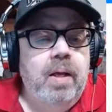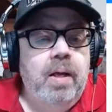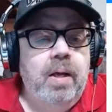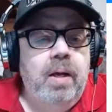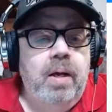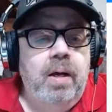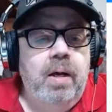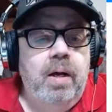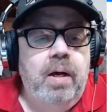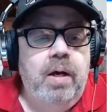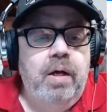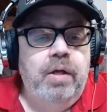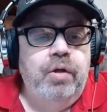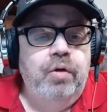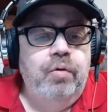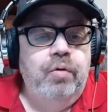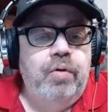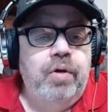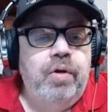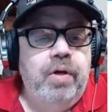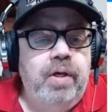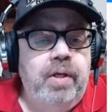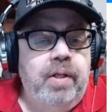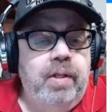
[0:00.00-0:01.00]

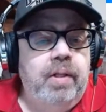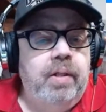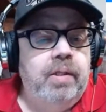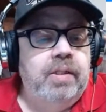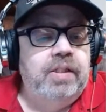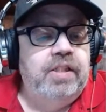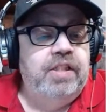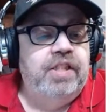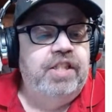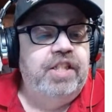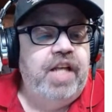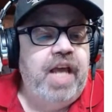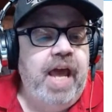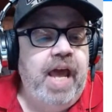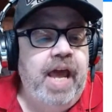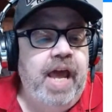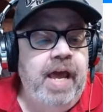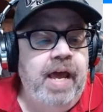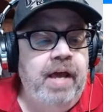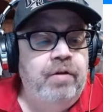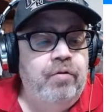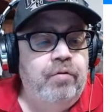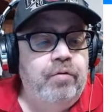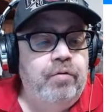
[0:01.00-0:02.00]
You can
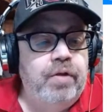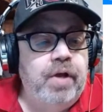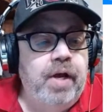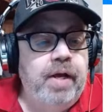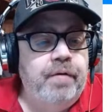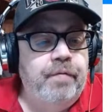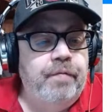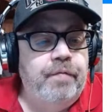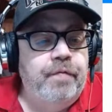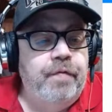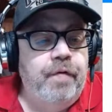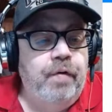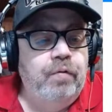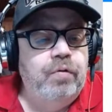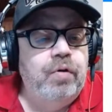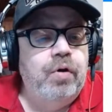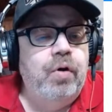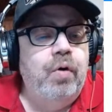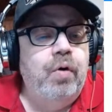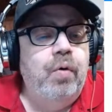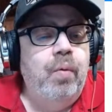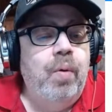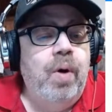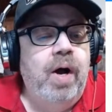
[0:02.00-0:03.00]
scan or take a
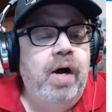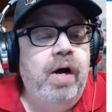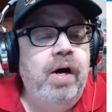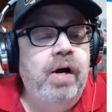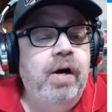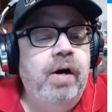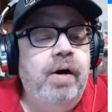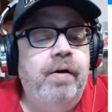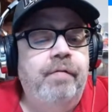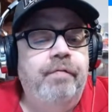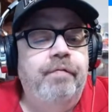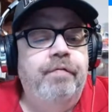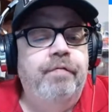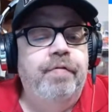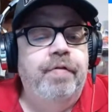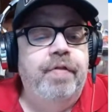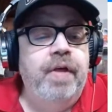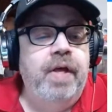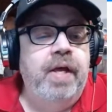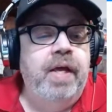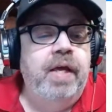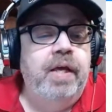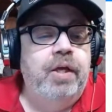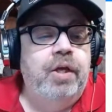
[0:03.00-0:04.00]
photo of
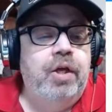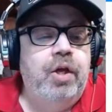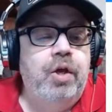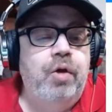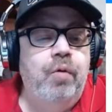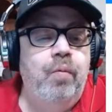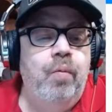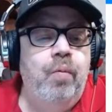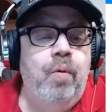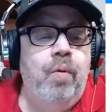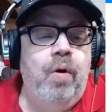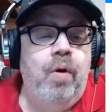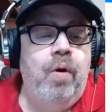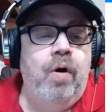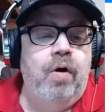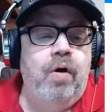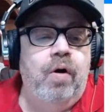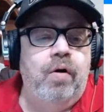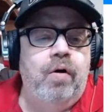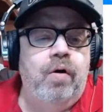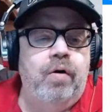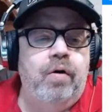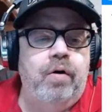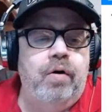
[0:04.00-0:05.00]
the
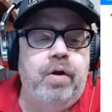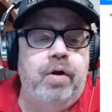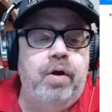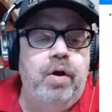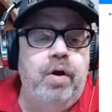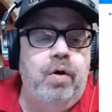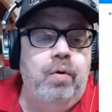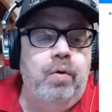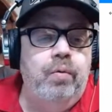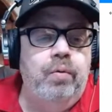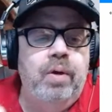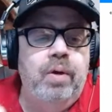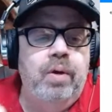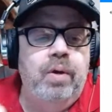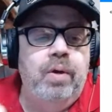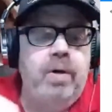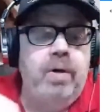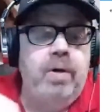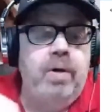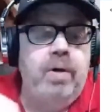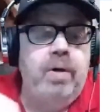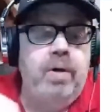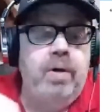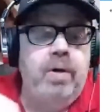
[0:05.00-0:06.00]
QR code
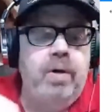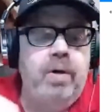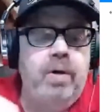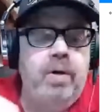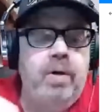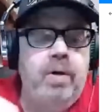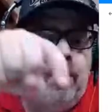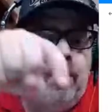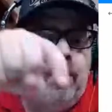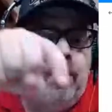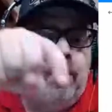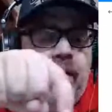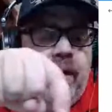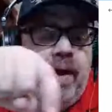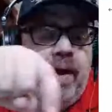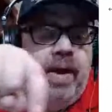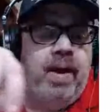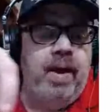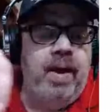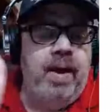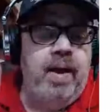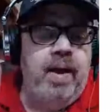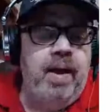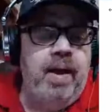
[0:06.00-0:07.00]

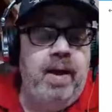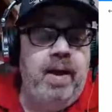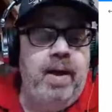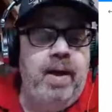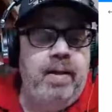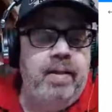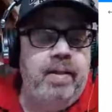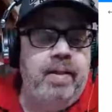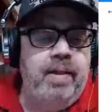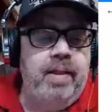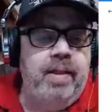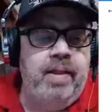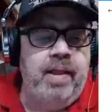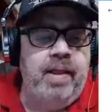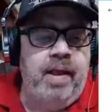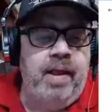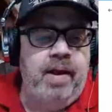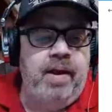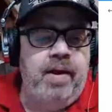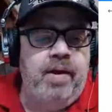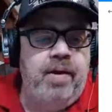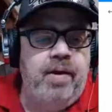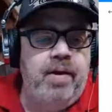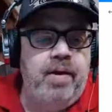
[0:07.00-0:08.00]
right
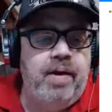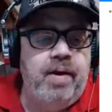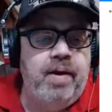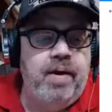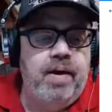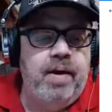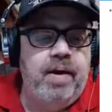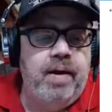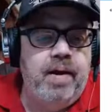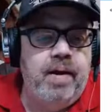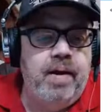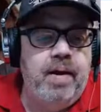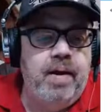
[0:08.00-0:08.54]
there.